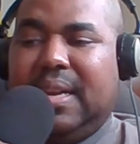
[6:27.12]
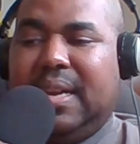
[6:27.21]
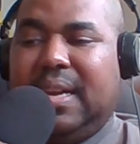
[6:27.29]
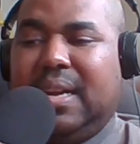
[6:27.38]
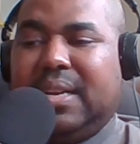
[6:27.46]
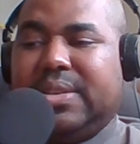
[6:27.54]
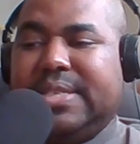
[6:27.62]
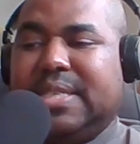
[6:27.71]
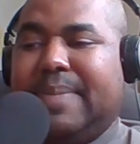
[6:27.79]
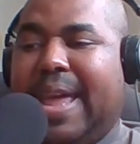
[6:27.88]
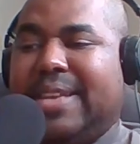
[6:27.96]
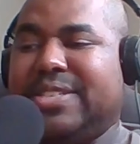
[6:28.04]
Uh, Chris
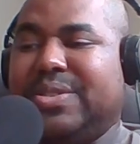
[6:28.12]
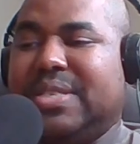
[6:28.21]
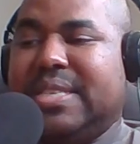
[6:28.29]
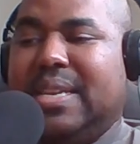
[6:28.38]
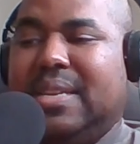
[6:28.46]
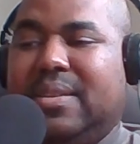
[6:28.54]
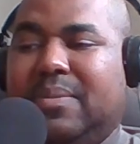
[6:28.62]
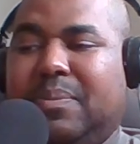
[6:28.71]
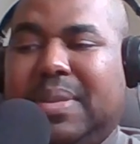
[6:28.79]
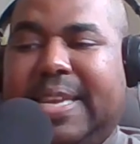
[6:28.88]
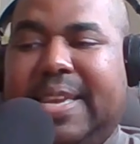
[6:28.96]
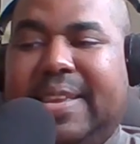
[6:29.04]
Masterson
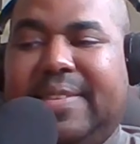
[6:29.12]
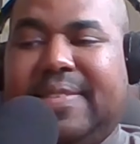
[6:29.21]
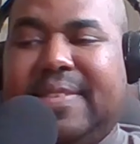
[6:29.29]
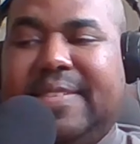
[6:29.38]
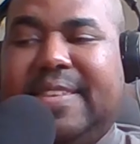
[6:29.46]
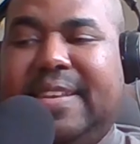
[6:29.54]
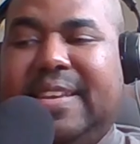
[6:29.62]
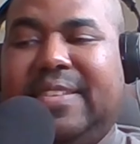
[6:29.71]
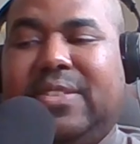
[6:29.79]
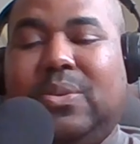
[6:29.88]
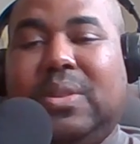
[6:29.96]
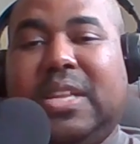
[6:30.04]
plays Cindy's
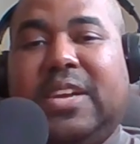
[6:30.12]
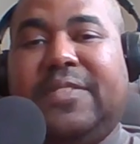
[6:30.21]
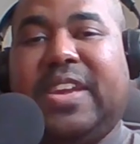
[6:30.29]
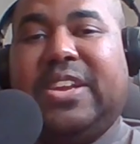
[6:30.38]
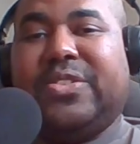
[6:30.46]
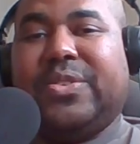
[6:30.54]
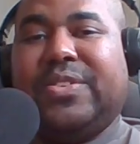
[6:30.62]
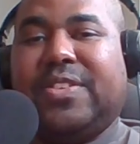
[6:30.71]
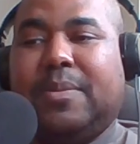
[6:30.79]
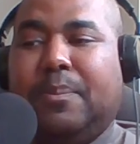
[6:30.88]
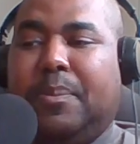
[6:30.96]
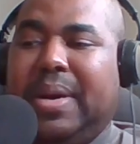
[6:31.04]
new love
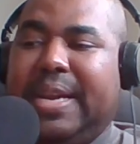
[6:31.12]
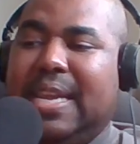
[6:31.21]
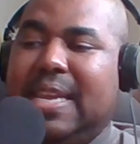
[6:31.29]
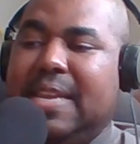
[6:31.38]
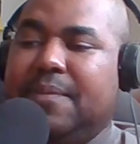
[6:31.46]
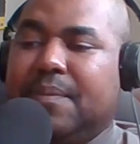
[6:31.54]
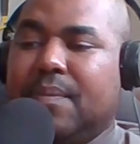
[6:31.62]
interest, Buddy.